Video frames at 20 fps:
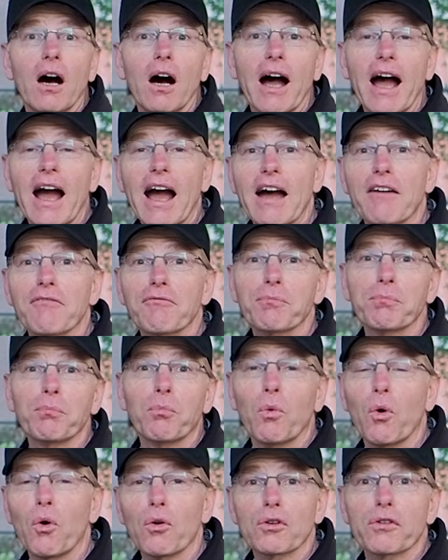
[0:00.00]
I have
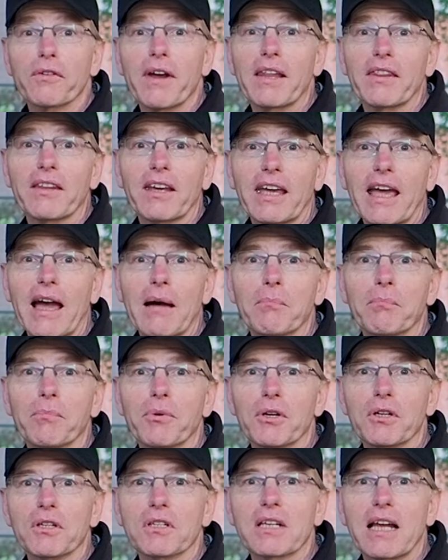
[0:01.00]
walked around the
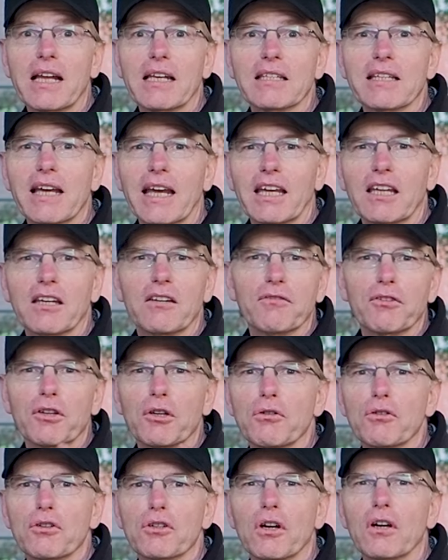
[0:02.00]
campus and taken a
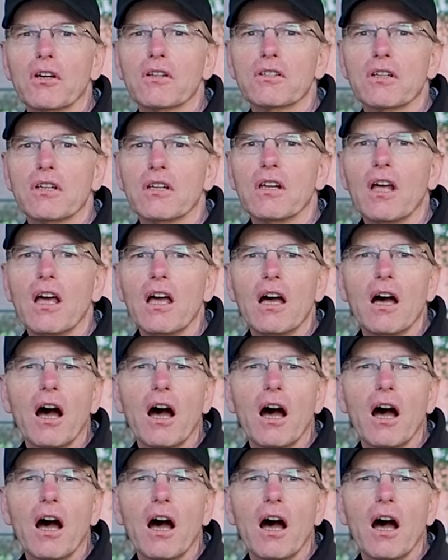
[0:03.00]
few shots, and